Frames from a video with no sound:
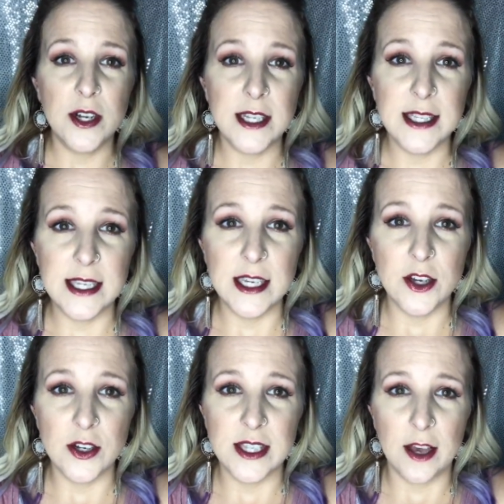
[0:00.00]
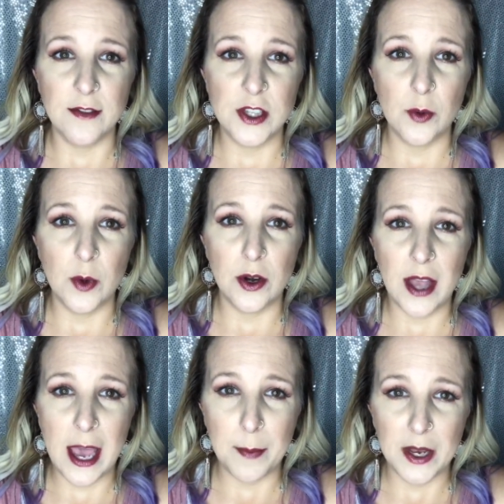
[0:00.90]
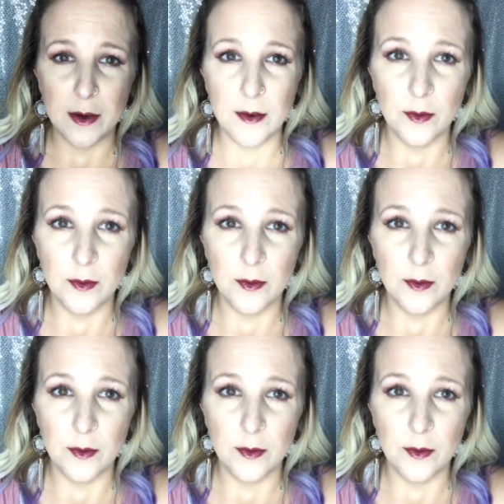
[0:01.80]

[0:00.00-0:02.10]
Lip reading: to see yourself, so what'll happen